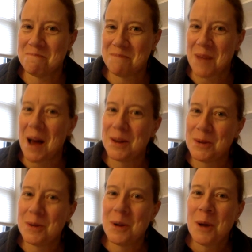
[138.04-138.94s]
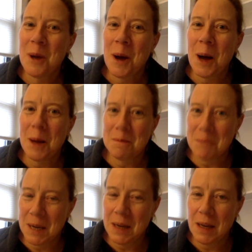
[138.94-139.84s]
on
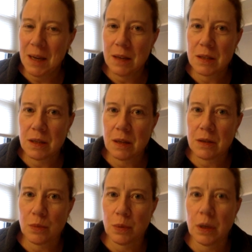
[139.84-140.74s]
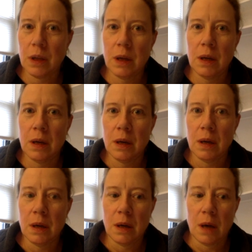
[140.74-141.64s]
me. It's really
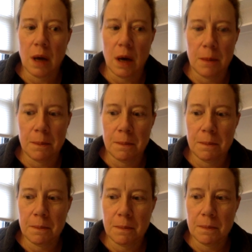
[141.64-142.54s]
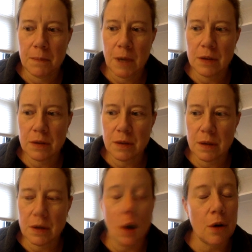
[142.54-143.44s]

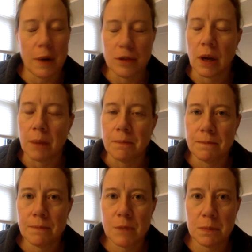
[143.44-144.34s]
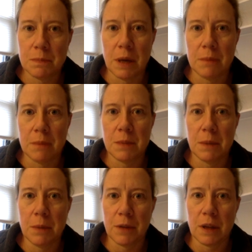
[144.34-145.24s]
heart-wrenching, to be
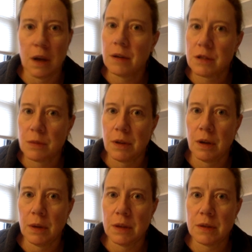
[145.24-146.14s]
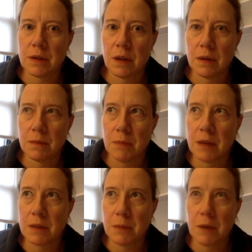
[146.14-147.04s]
perfectly honest with you. It makes
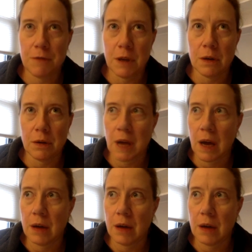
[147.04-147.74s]
me feel that